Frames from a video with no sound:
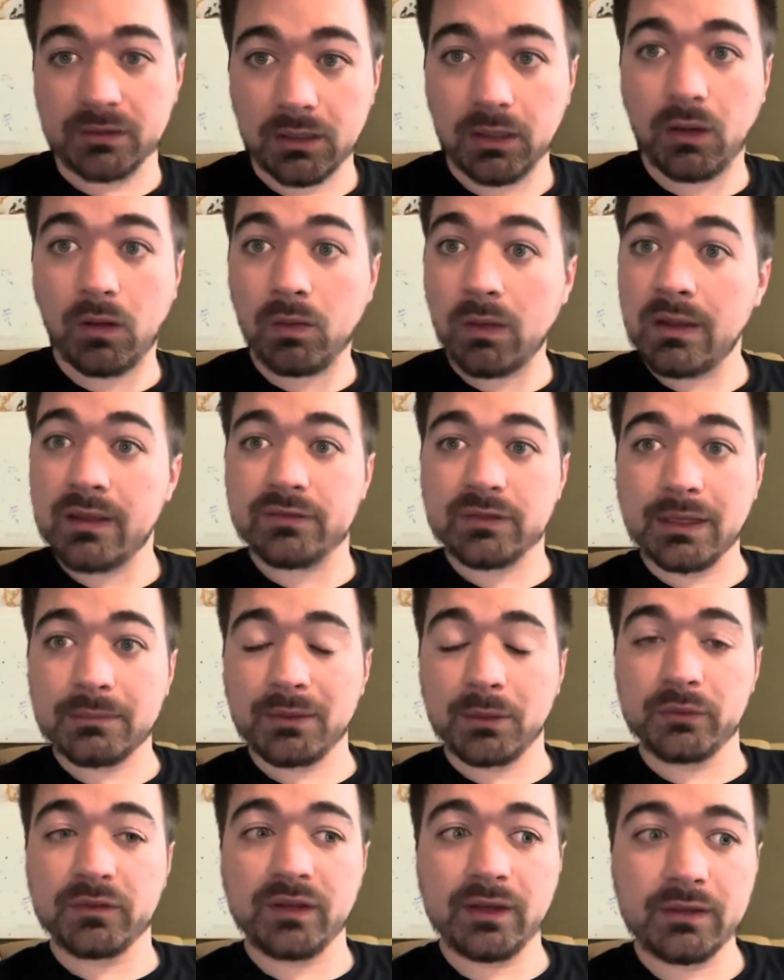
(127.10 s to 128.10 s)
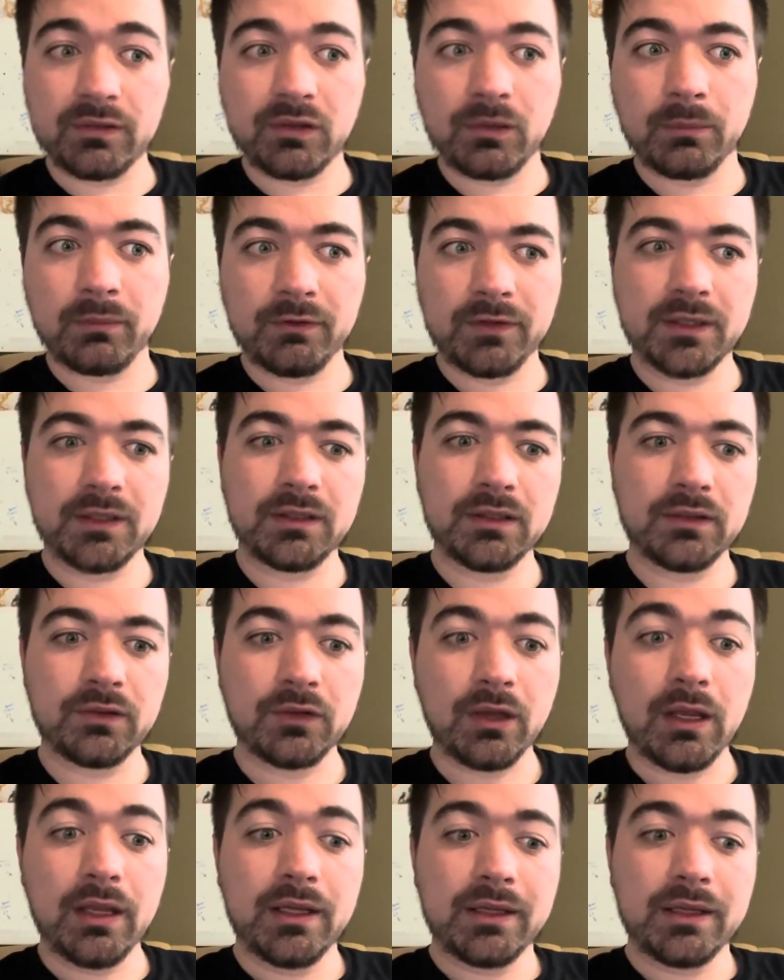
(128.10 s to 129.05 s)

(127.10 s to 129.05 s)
A lot of times I would say that some of it is